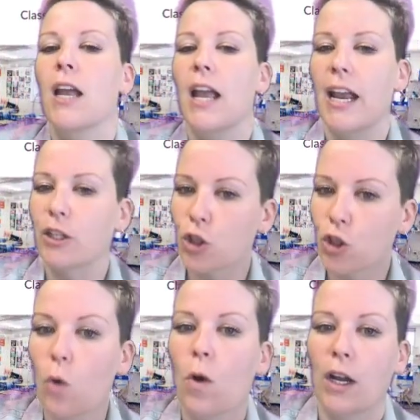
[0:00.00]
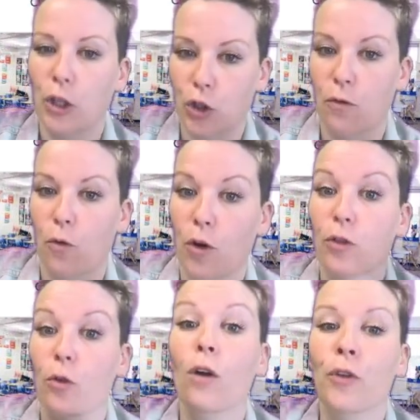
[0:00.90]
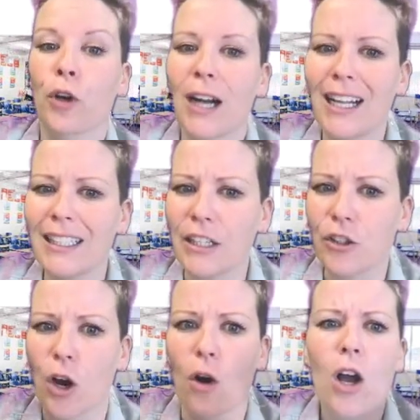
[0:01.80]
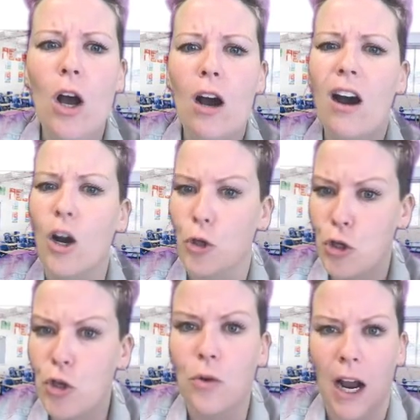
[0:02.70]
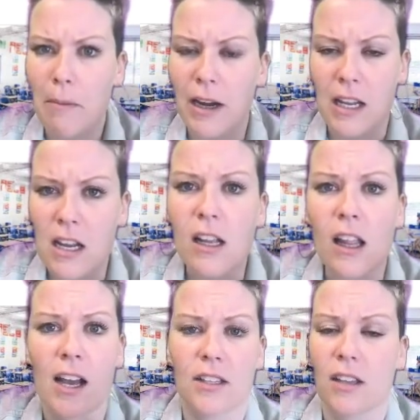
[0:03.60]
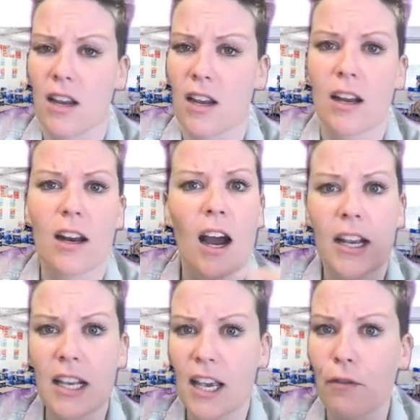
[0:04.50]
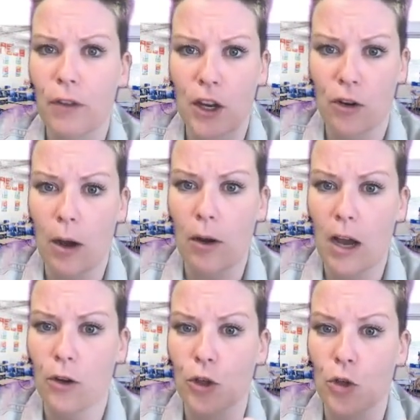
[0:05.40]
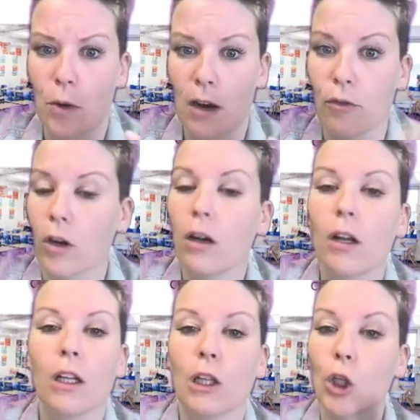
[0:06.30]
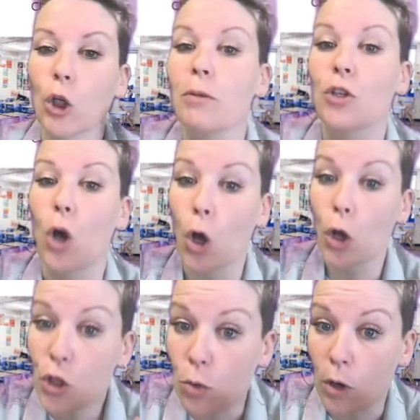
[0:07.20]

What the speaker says: and so on and so forth. Or if your colleagues go, oh shoot, I'm on e-class and I can't figure out how to do whatever, Loom is also a